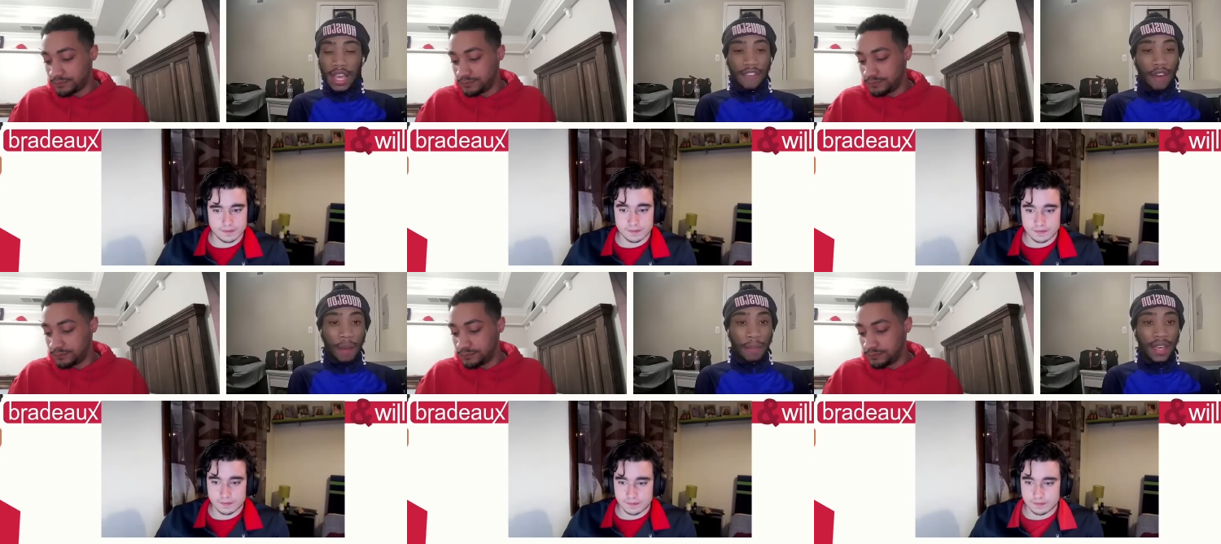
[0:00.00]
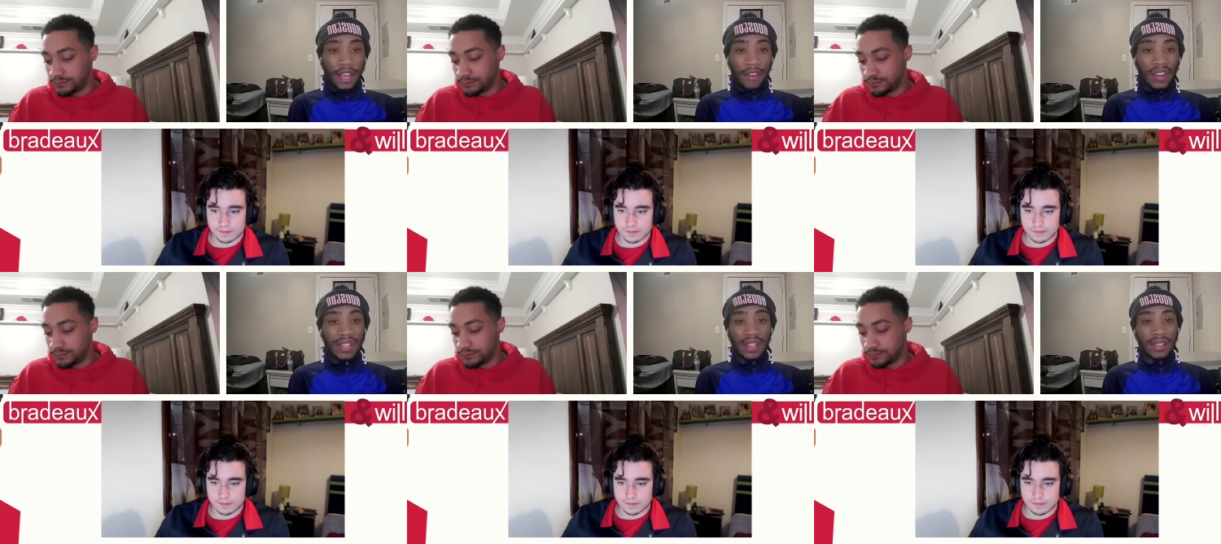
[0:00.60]
Speaker 1: if our pick
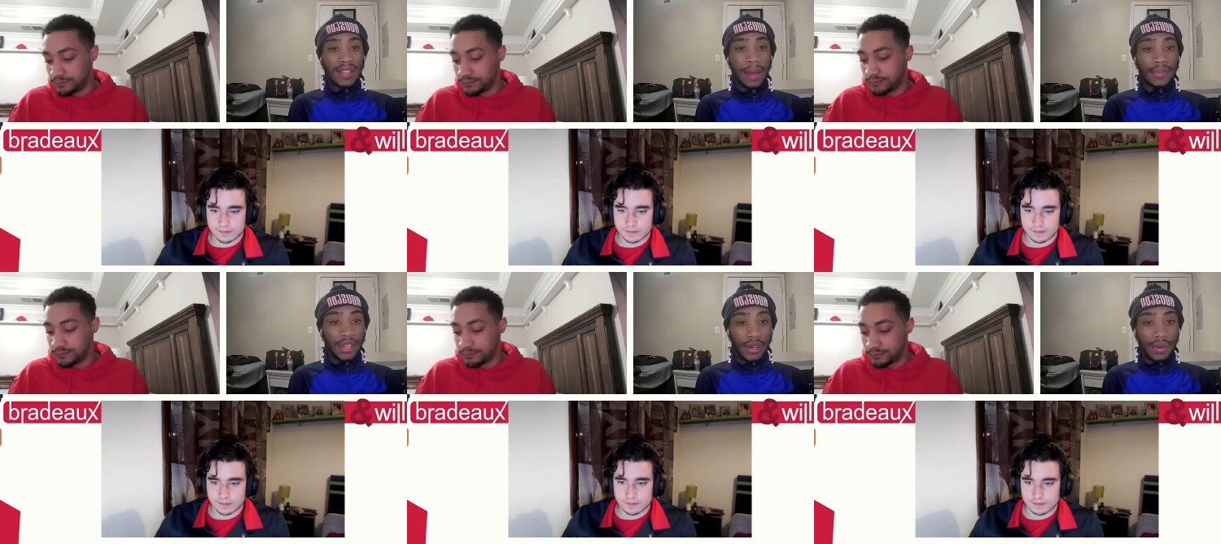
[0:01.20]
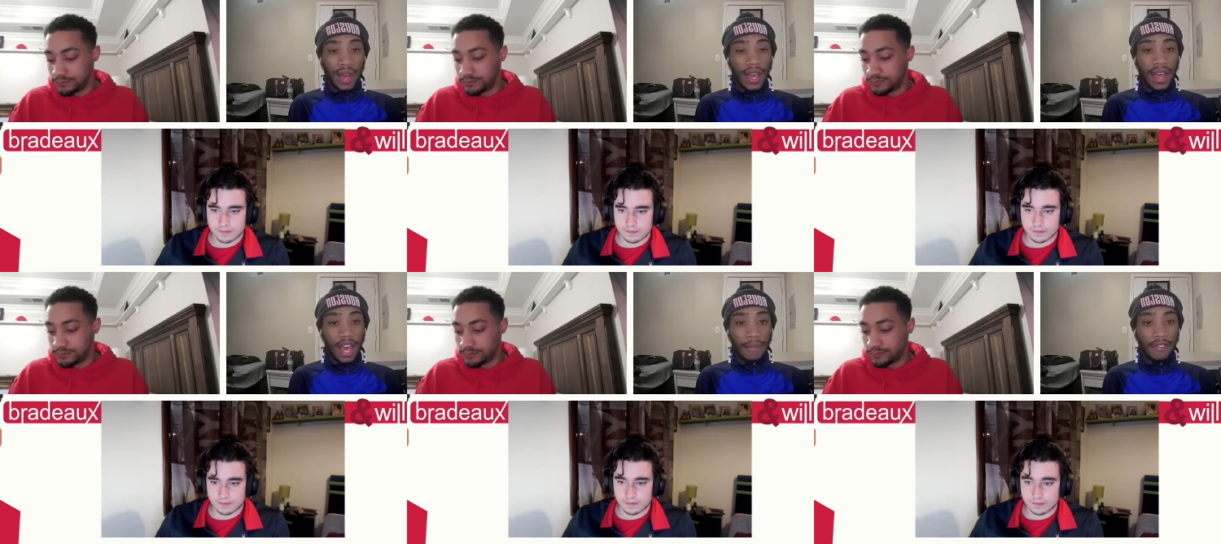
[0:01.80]
falls out to the top two,
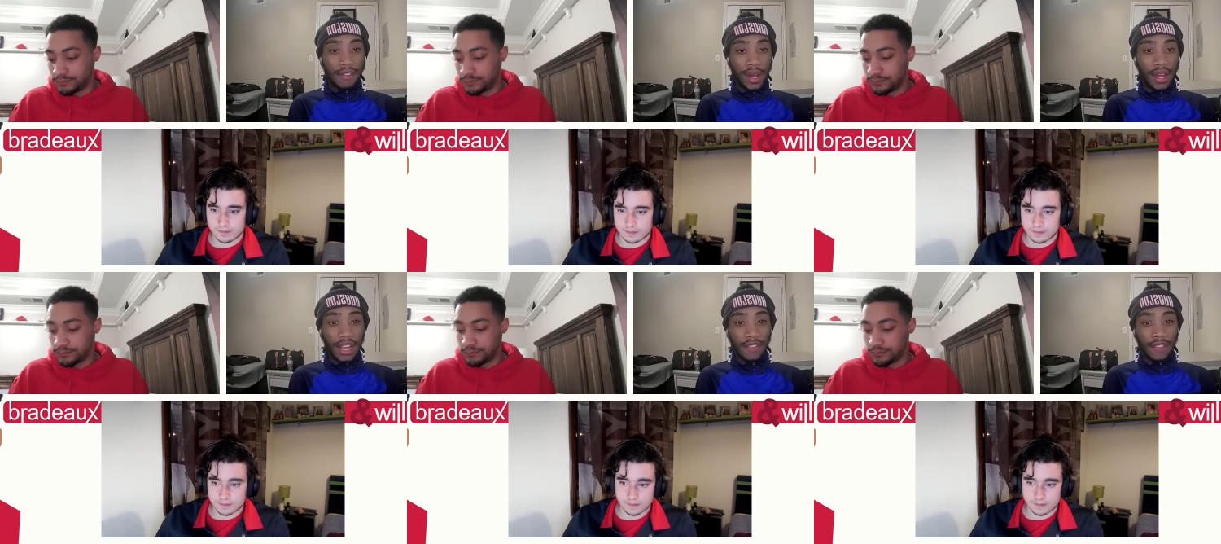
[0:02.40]
I, would be fine.